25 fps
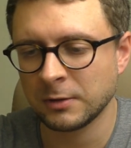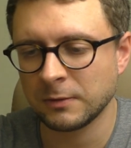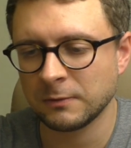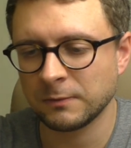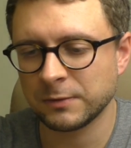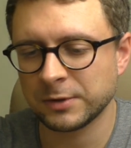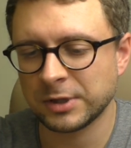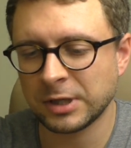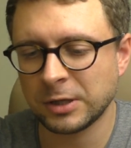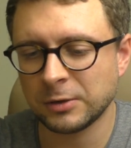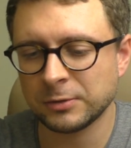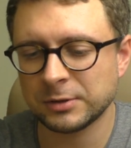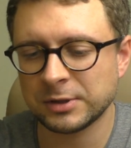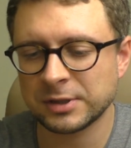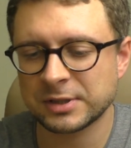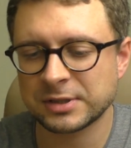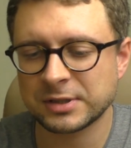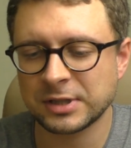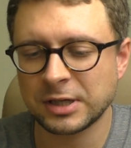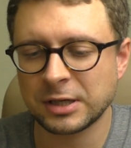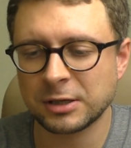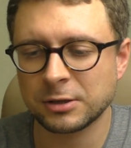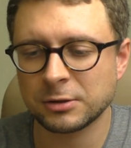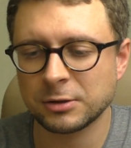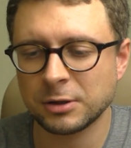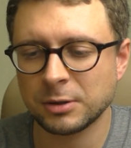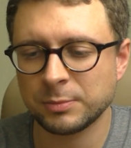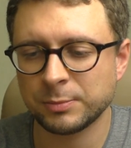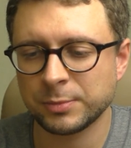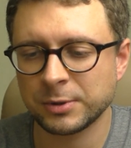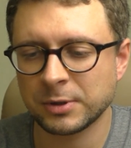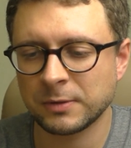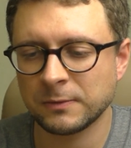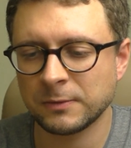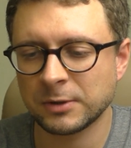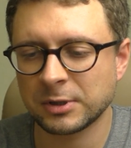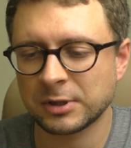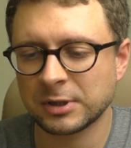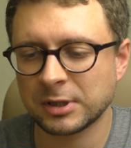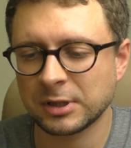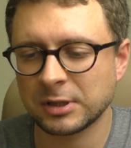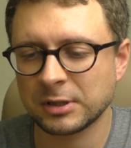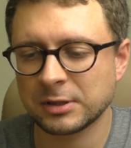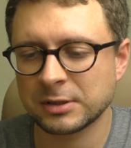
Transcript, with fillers: Without the Cyclops, Invicta